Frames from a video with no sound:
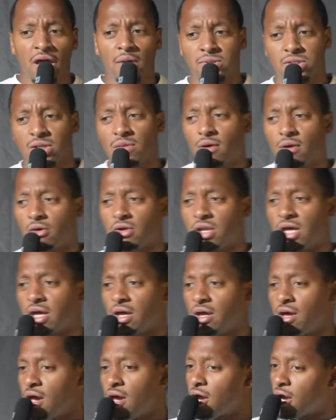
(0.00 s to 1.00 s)
I'm talking about,
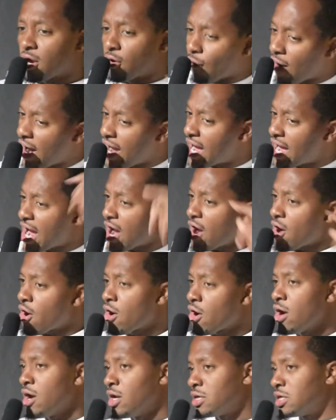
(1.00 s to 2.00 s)
nigga, gray
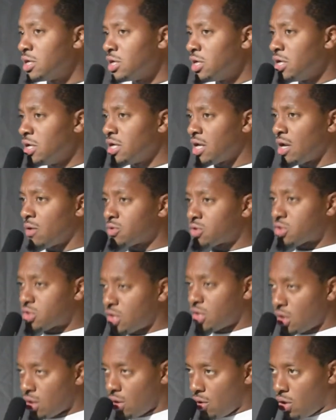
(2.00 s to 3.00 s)
hair. The little nigga was
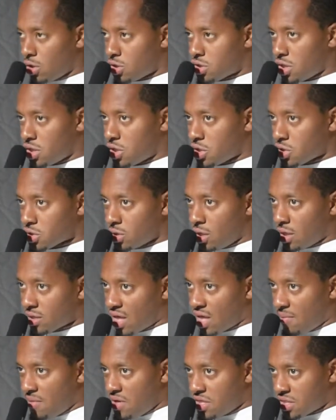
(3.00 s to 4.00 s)
sitting there and shit, just looked
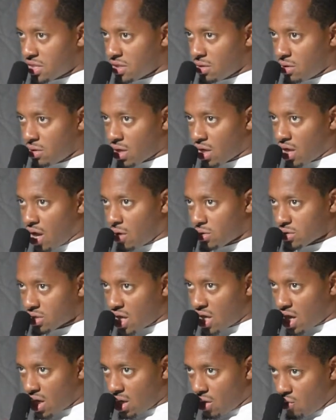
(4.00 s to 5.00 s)
at me sitting on the couch
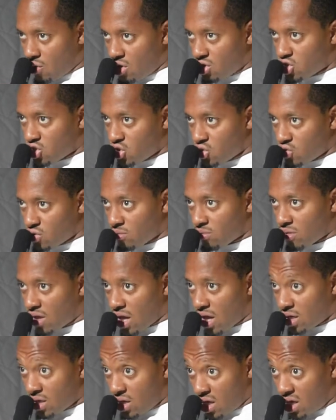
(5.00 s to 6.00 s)
like, who is you? I'm
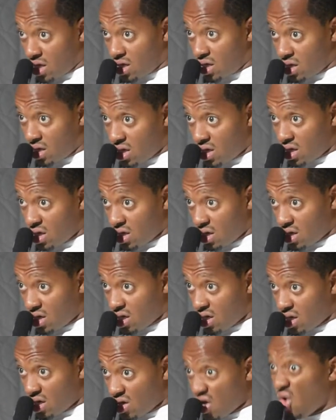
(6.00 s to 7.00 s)
like, nigga,
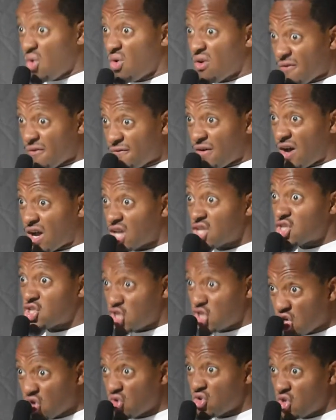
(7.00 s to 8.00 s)
who the fuck is
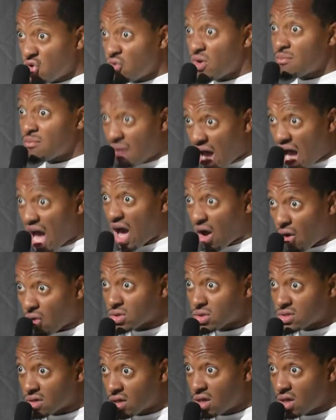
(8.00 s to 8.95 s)
you? You in my house.